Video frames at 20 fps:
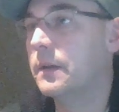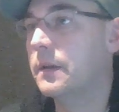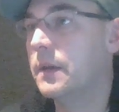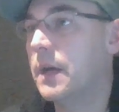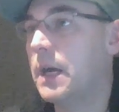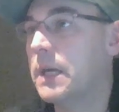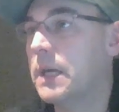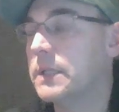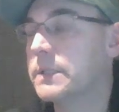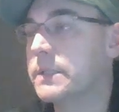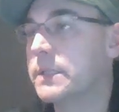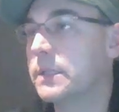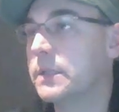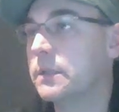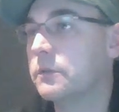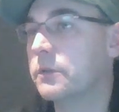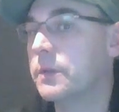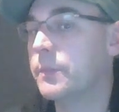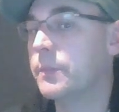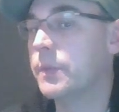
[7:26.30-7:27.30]

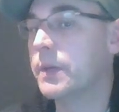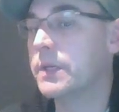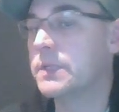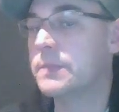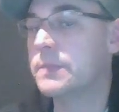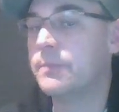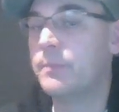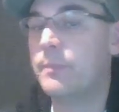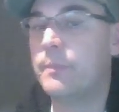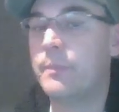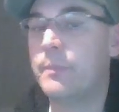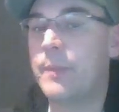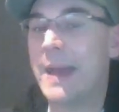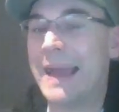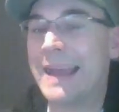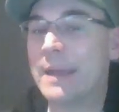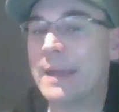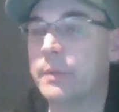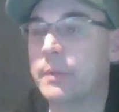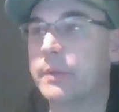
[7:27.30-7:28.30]
artillery piece
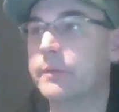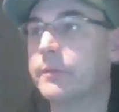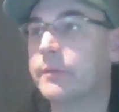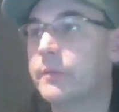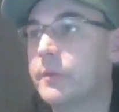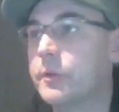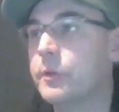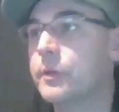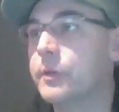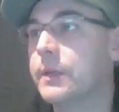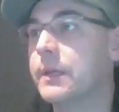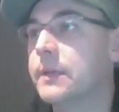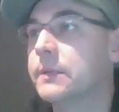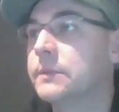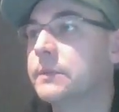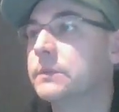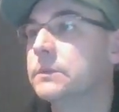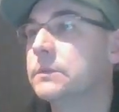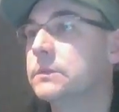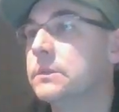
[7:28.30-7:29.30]
back a bit
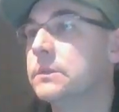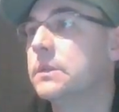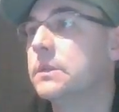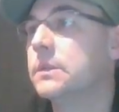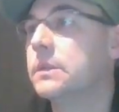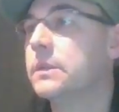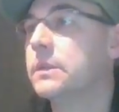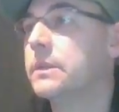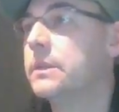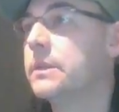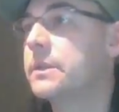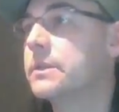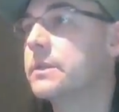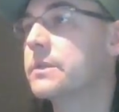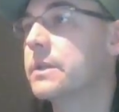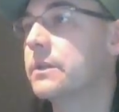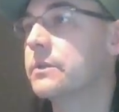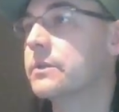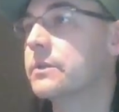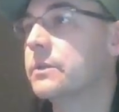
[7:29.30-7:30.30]
further,
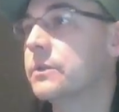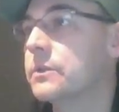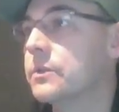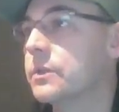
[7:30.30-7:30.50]
so as not to